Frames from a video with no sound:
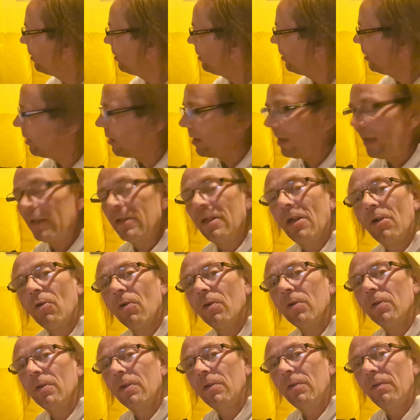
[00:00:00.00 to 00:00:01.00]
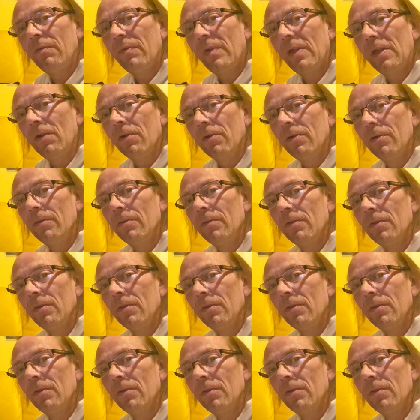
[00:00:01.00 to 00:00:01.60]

I'll add that on in the video.